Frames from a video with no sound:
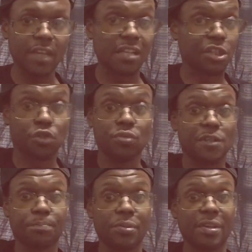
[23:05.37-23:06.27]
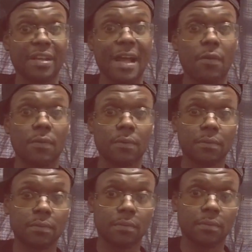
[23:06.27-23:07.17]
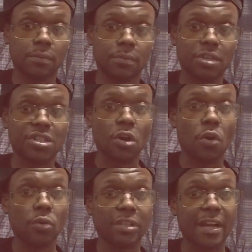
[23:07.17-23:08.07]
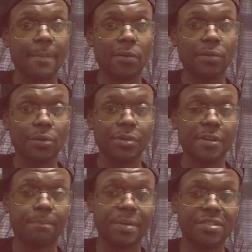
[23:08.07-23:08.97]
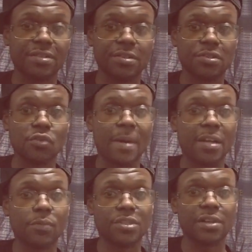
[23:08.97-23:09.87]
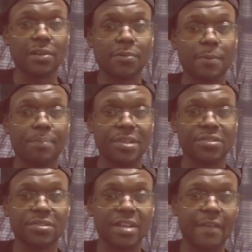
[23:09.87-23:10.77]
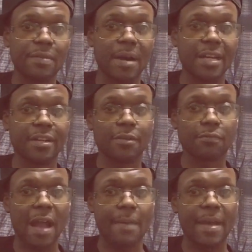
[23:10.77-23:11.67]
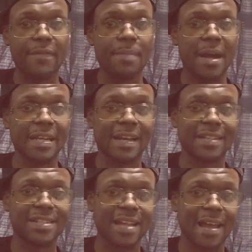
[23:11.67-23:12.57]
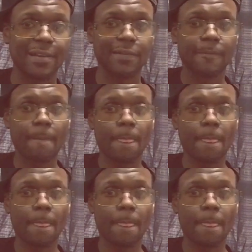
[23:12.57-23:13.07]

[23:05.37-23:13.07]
Unless you're just putting it out. That's the whole thing about learning a business. Nobody wants to learn a business. Everybody can rap. Everybody got a talent.